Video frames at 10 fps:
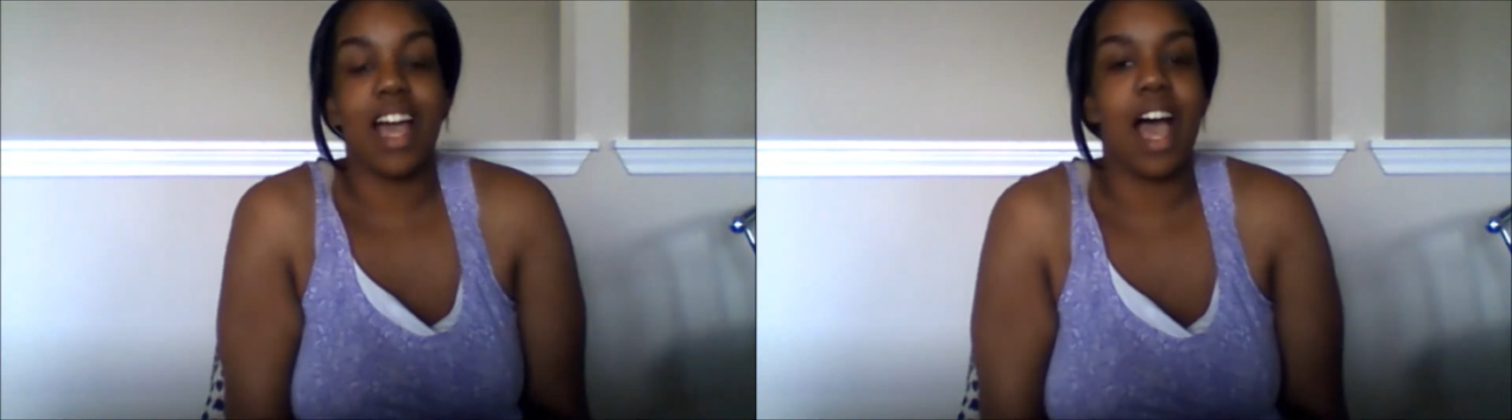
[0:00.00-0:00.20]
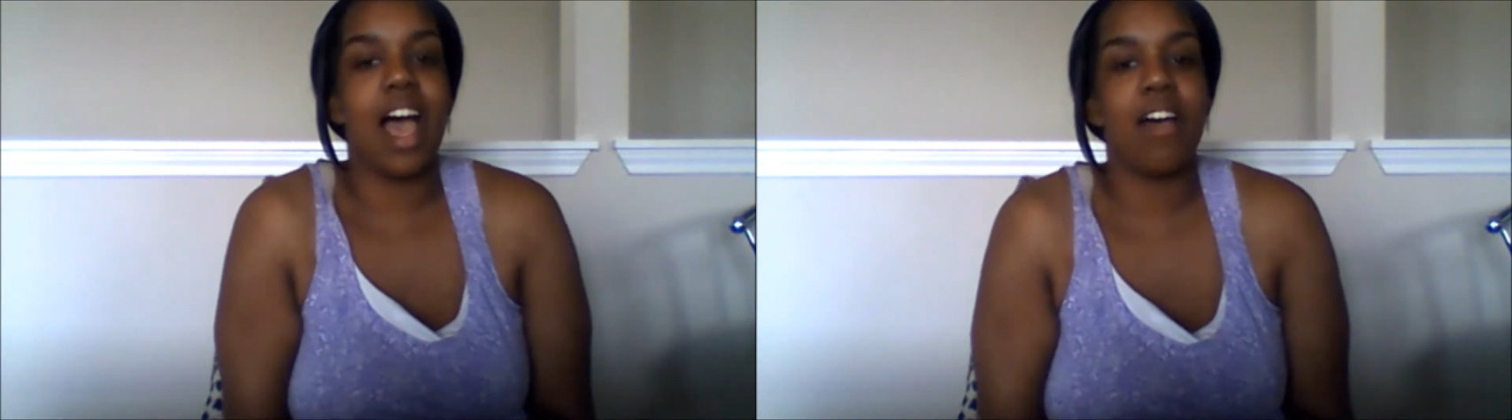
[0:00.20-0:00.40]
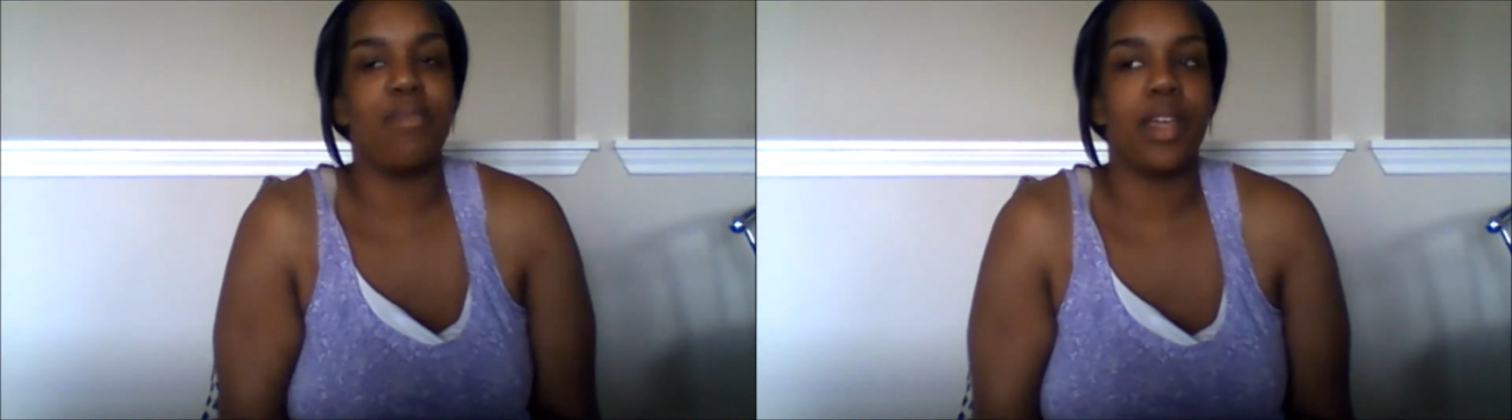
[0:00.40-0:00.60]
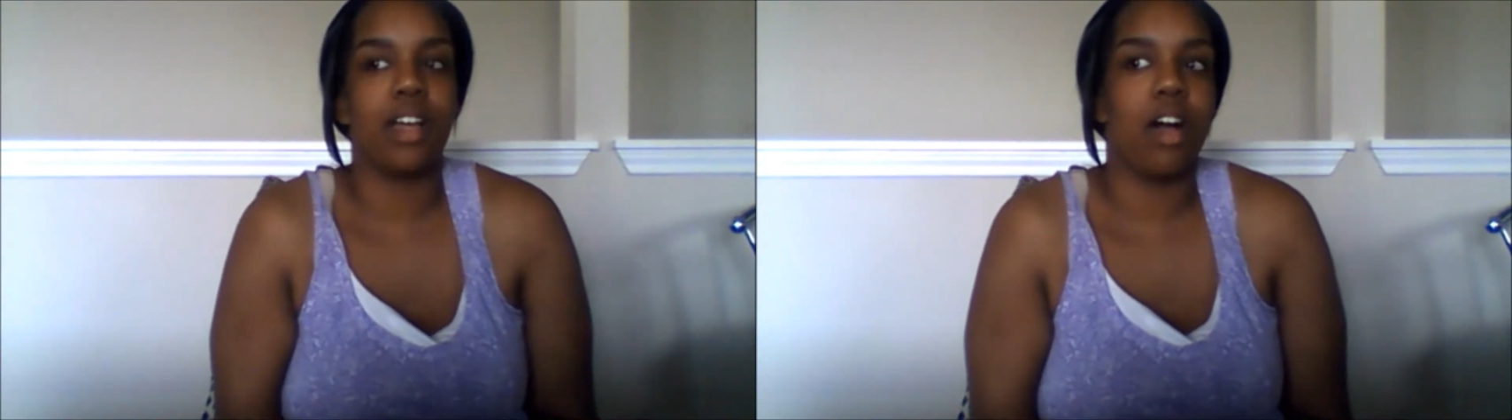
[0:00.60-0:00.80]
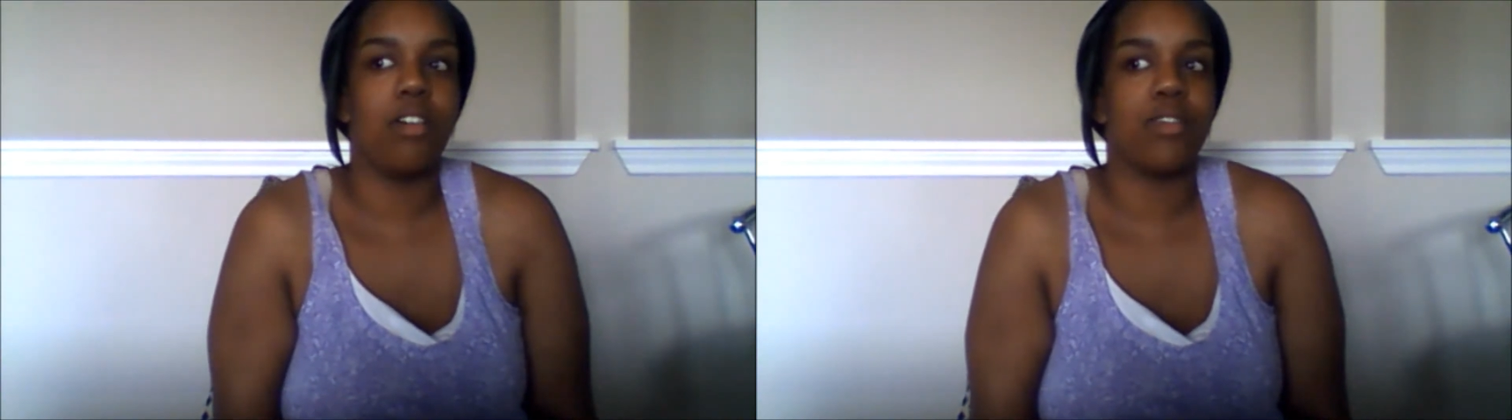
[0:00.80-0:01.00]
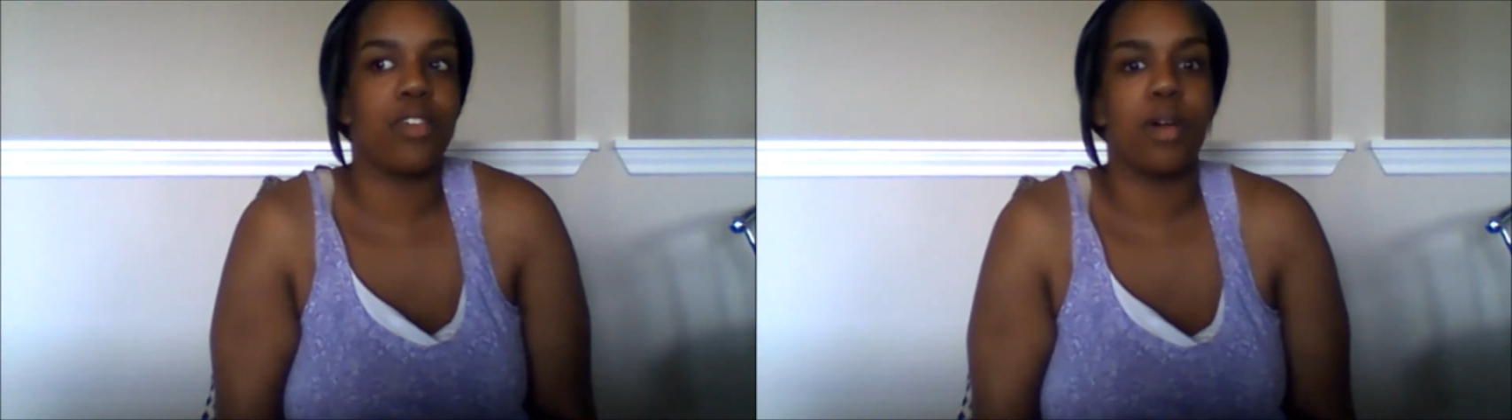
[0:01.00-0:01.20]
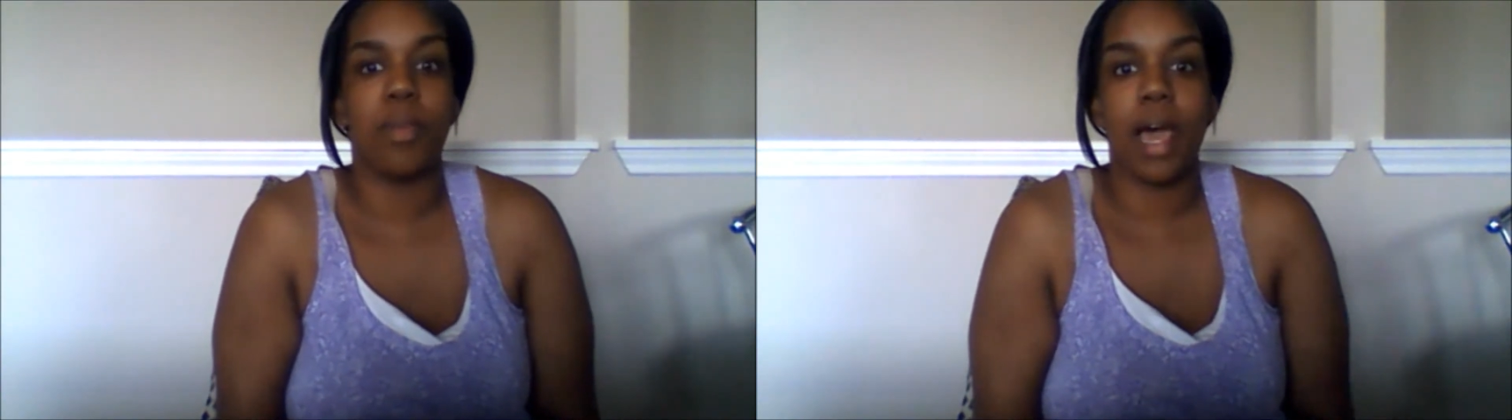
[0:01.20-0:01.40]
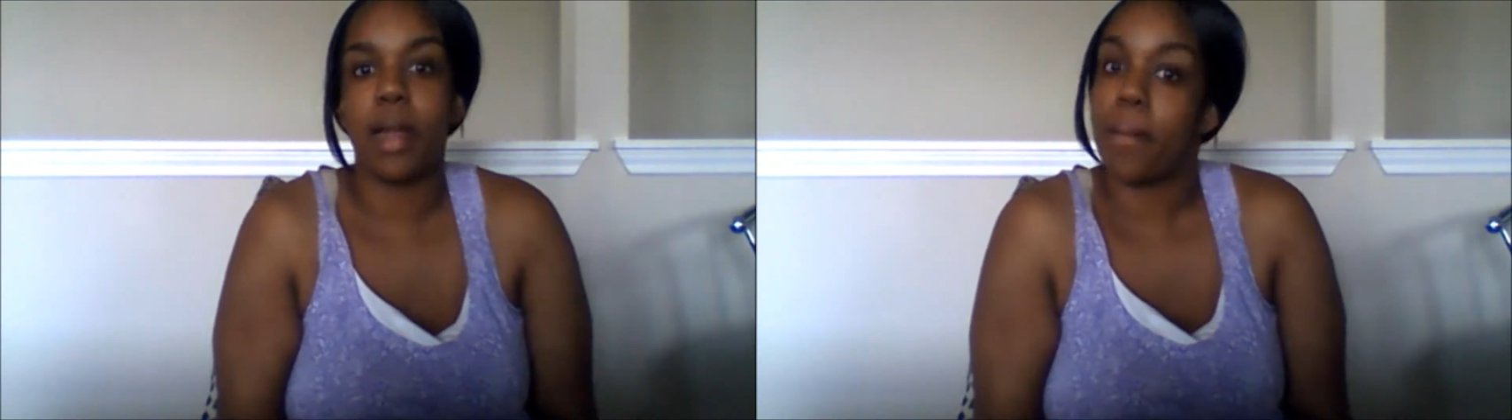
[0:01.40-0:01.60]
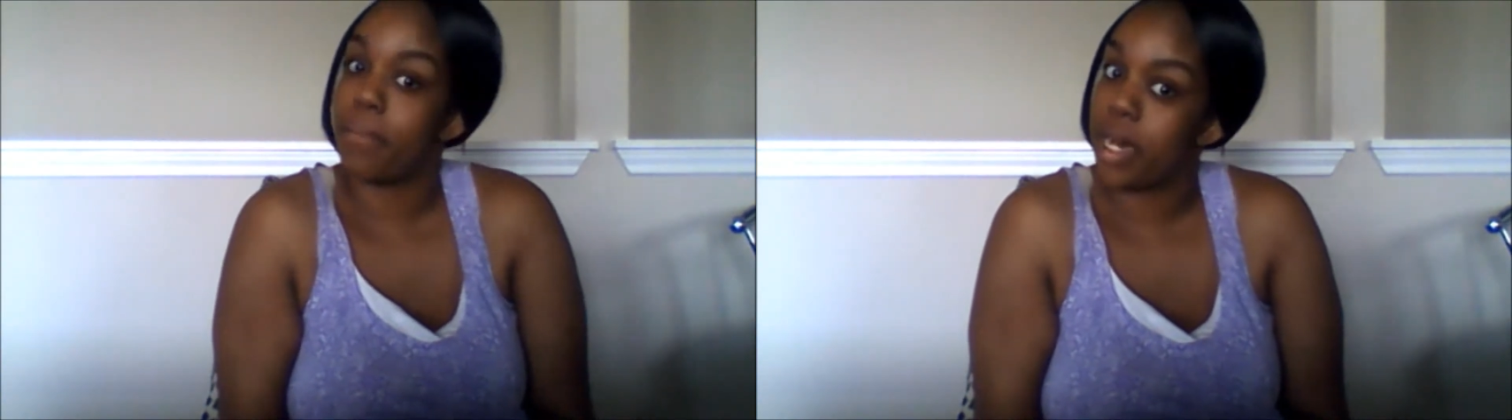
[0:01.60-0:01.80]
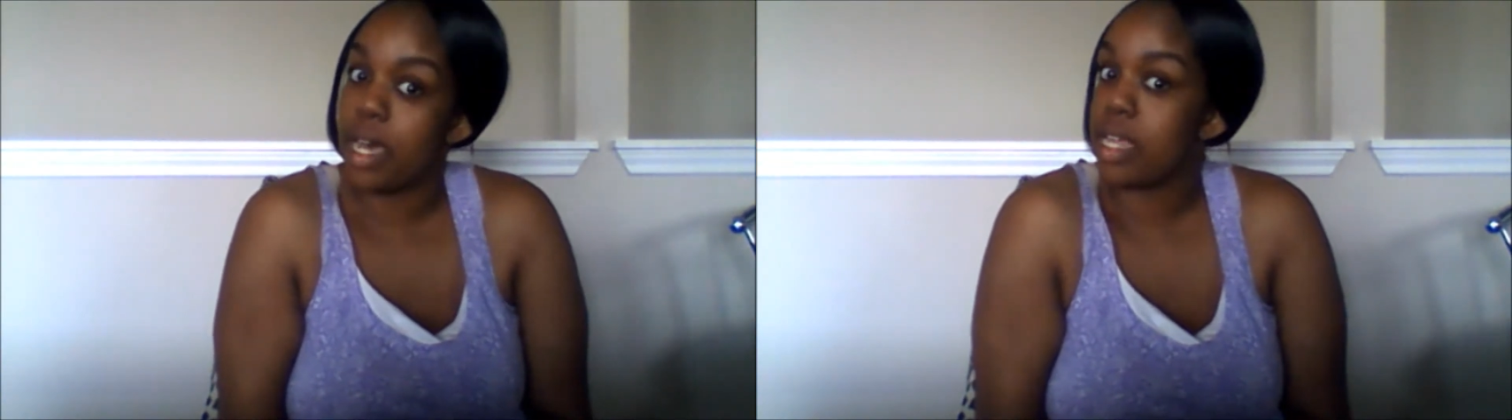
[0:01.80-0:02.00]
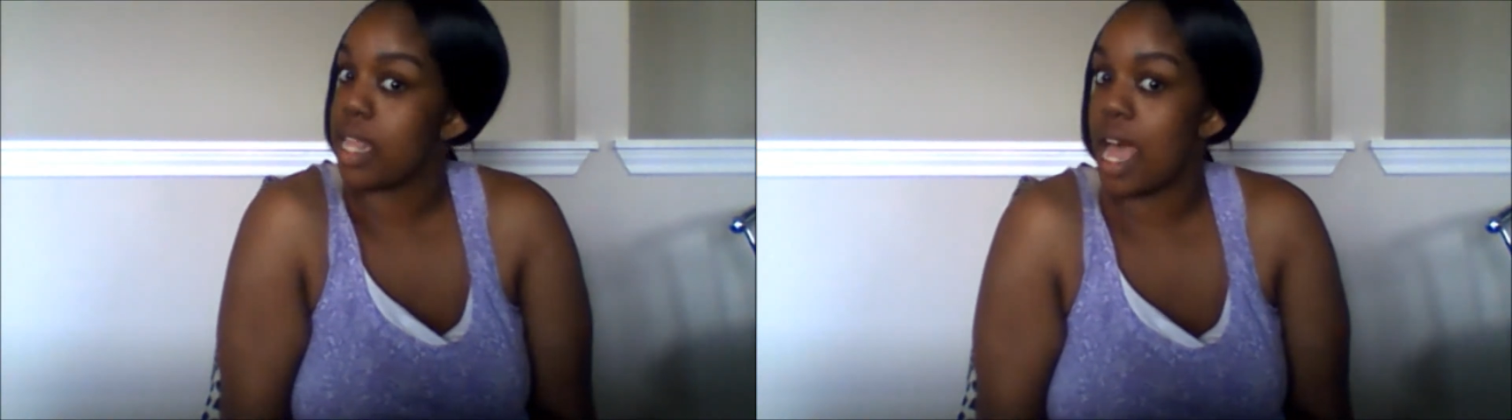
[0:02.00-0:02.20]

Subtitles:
I have been gone for about a month.